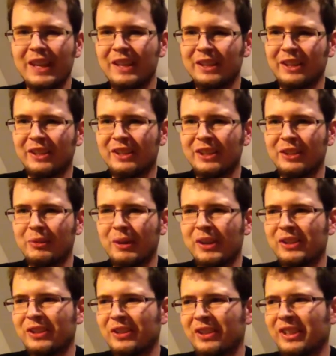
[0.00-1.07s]
the
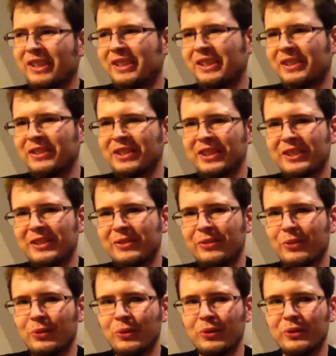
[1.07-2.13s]
continuation of the Nintendo
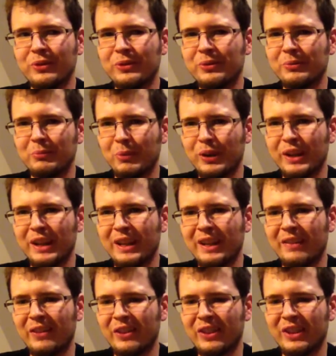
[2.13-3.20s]
64's bringing
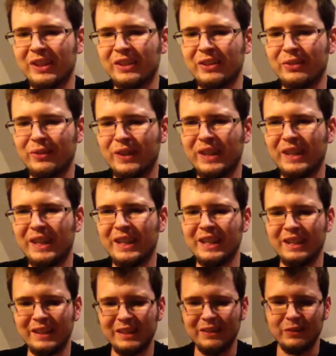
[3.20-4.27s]
everything into 3D,
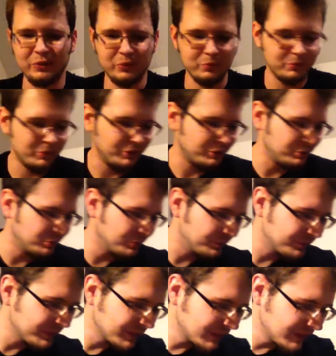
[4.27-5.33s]
and that was really cool.
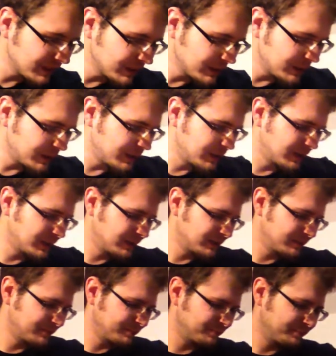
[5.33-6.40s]

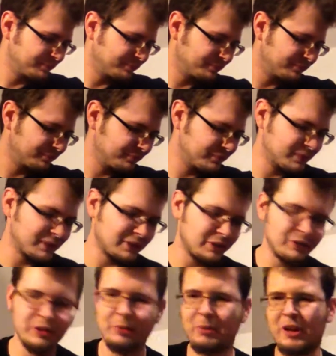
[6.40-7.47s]

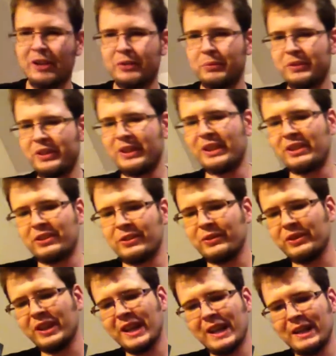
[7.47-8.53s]
Those are the box ones. I'll get to
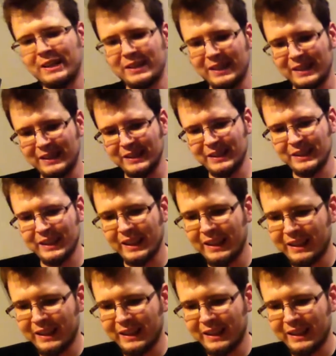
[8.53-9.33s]
those last, like I did